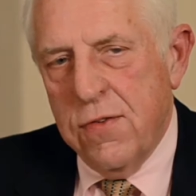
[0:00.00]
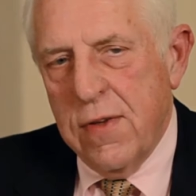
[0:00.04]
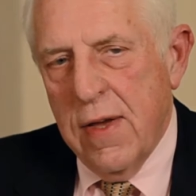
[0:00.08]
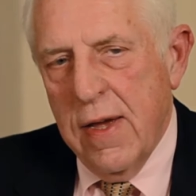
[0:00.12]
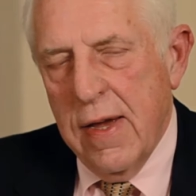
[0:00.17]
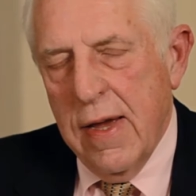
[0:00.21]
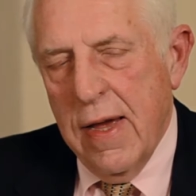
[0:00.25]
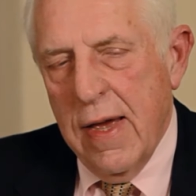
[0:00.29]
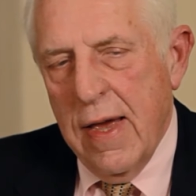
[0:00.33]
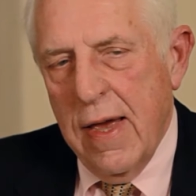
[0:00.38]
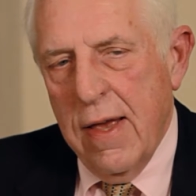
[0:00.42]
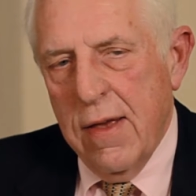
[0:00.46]

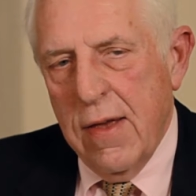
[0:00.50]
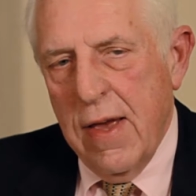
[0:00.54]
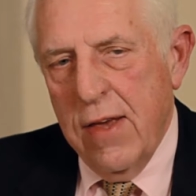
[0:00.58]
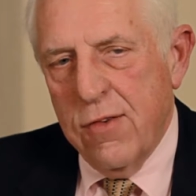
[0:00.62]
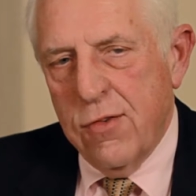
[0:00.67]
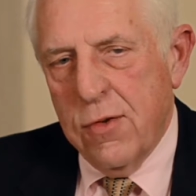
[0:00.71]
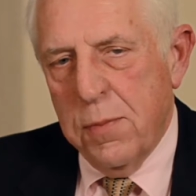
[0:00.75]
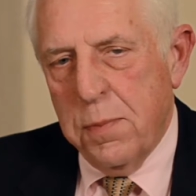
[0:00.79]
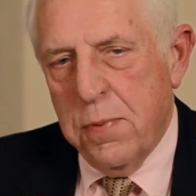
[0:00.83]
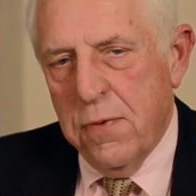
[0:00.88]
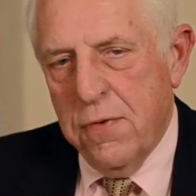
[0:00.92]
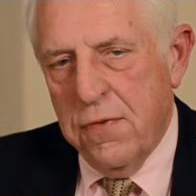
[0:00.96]
say
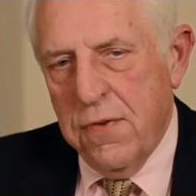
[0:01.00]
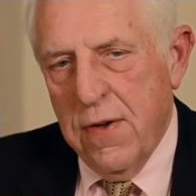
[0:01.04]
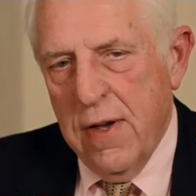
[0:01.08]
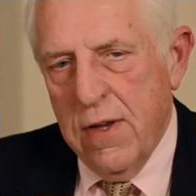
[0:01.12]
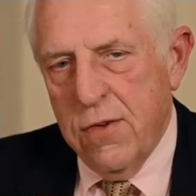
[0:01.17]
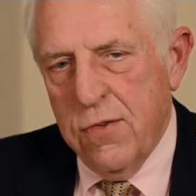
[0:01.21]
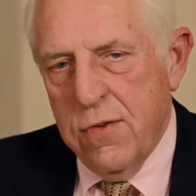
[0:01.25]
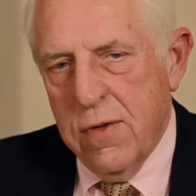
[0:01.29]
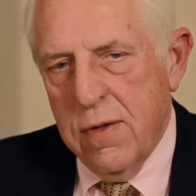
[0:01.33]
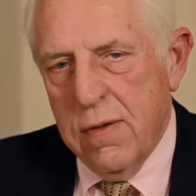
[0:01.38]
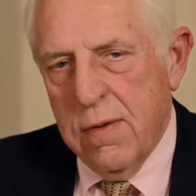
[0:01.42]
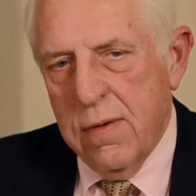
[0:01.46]
as a
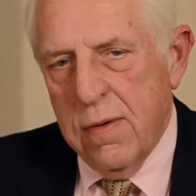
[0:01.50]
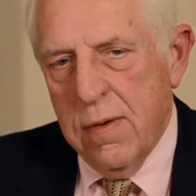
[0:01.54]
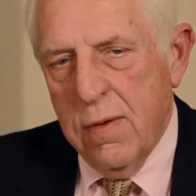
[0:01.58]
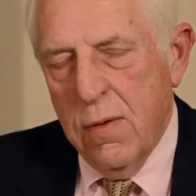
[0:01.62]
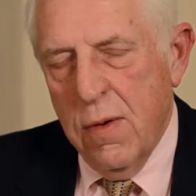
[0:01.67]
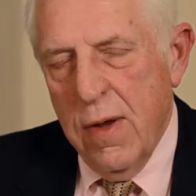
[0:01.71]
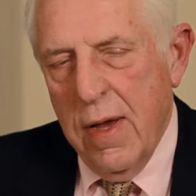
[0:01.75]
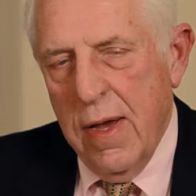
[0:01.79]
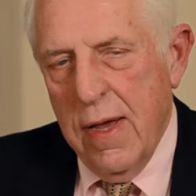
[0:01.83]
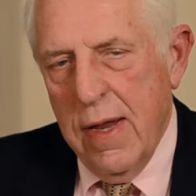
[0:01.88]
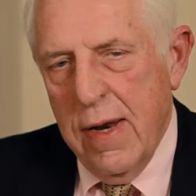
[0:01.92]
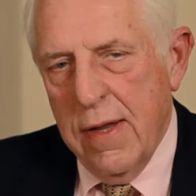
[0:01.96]
profession,
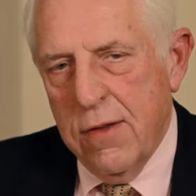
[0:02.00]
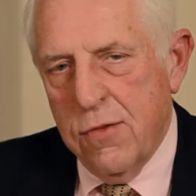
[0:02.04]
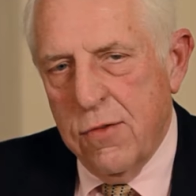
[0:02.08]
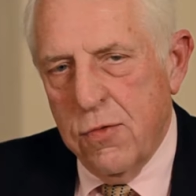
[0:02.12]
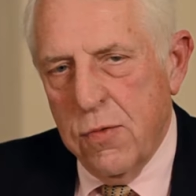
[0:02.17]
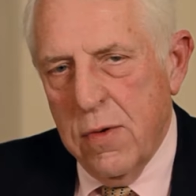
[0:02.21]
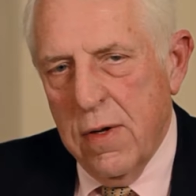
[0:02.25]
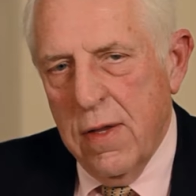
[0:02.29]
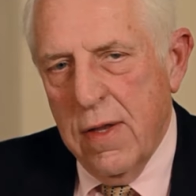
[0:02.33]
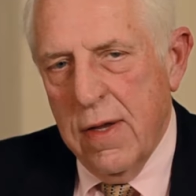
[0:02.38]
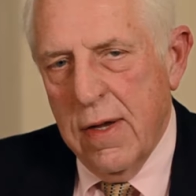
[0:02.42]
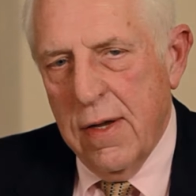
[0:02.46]
and it's
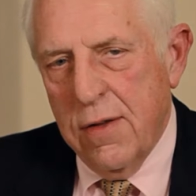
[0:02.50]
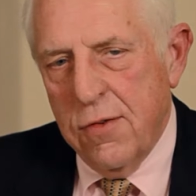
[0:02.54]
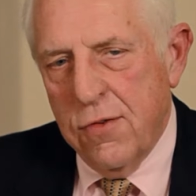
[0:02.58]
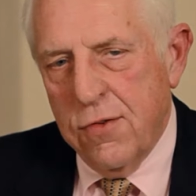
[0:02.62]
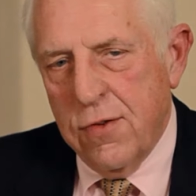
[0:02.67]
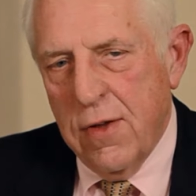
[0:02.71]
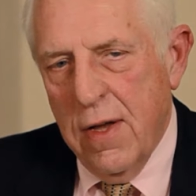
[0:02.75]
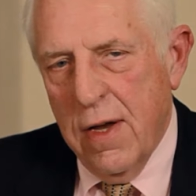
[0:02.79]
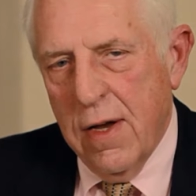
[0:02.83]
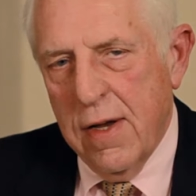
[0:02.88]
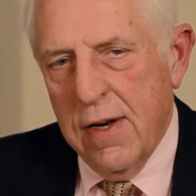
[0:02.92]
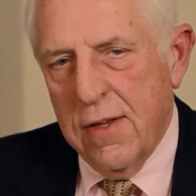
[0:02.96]
really
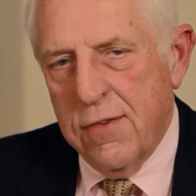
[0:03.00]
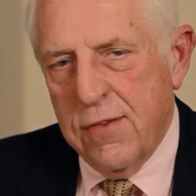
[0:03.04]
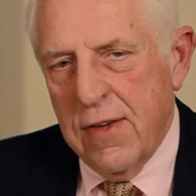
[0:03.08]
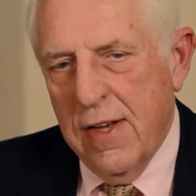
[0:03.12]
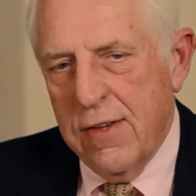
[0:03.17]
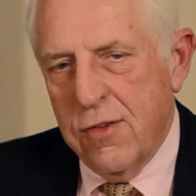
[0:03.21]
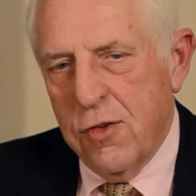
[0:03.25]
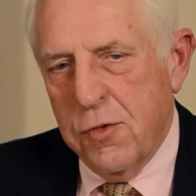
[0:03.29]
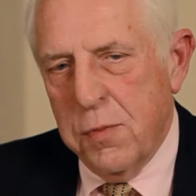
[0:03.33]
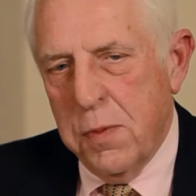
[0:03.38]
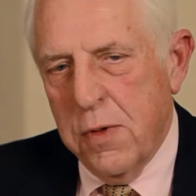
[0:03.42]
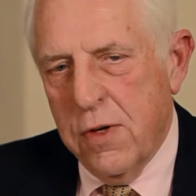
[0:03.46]
unsung, and it's
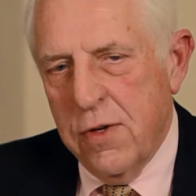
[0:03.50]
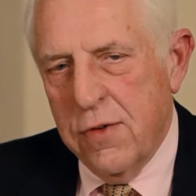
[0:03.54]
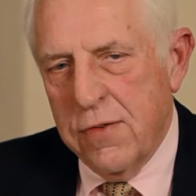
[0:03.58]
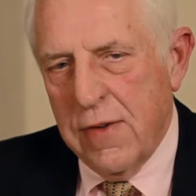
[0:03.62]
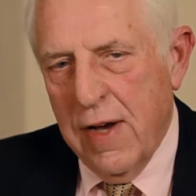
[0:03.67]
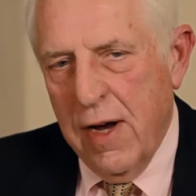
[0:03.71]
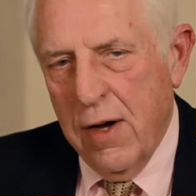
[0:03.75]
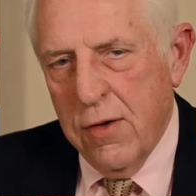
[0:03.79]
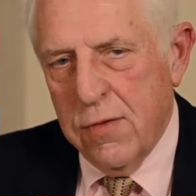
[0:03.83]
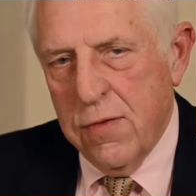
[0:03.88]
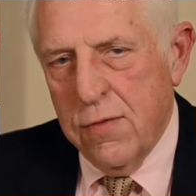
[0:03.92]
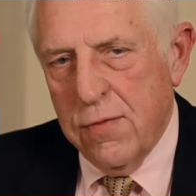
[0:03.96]
not just because
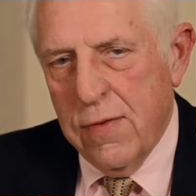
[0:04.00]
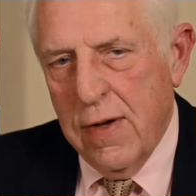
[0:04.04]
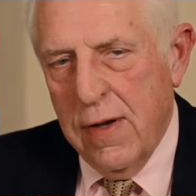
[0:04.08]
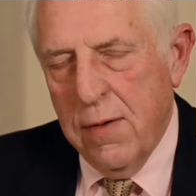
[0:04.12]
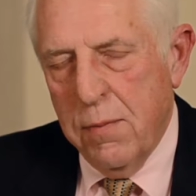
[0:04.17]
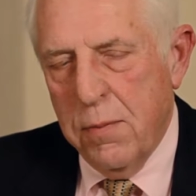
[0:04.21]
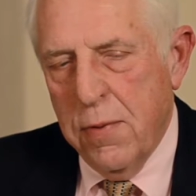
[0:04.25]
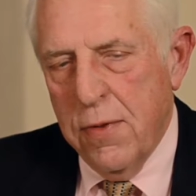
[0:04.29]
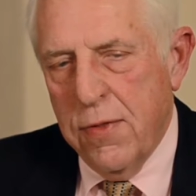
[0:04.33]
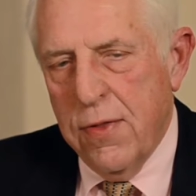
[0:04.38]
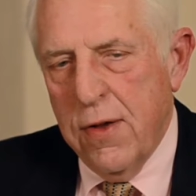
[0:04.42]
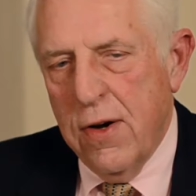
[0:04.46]
I was
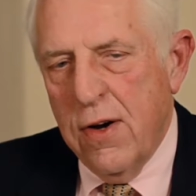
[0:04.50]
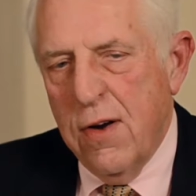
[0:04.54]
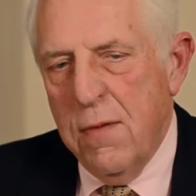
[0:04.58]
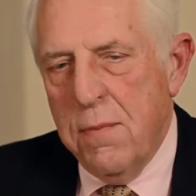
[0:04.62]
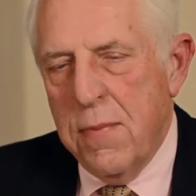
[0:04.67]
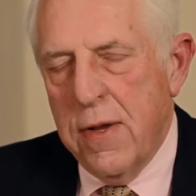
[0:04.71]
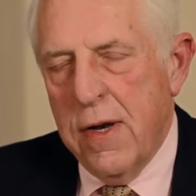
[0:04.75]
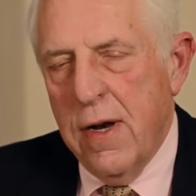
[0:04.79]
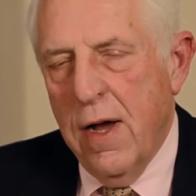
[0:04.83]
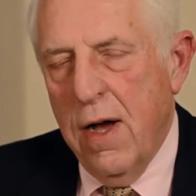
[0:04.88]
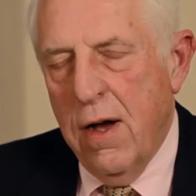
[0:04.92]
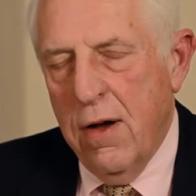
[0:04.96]
involved, but there have
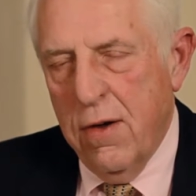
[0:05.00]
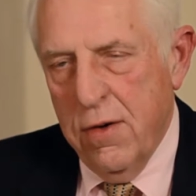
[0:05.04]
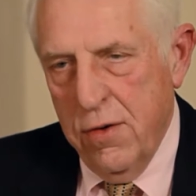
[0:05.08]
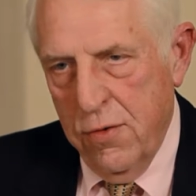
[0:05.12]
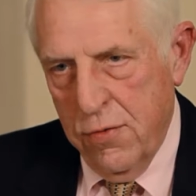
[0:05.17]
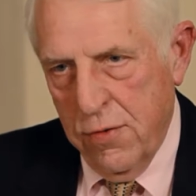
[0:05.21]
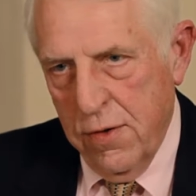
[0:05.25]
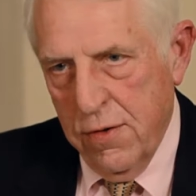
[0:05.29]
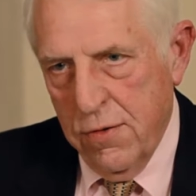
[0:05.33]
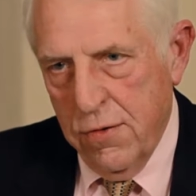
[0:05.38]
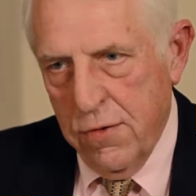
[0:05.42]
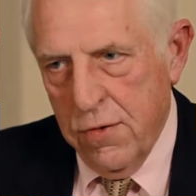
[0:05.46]
been
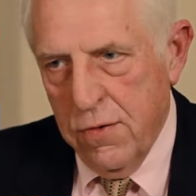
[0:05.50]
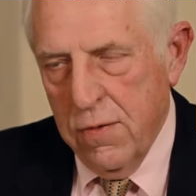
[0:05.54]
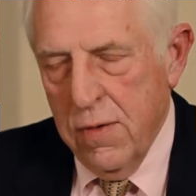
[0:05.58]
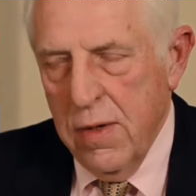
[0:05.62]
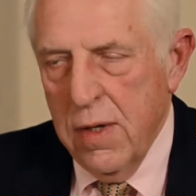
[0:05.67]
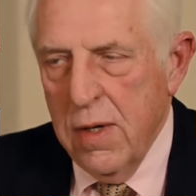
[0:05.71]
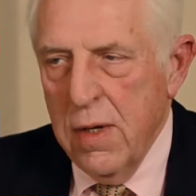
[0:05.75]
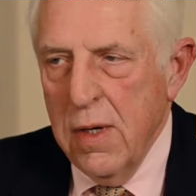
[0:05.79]
hundreds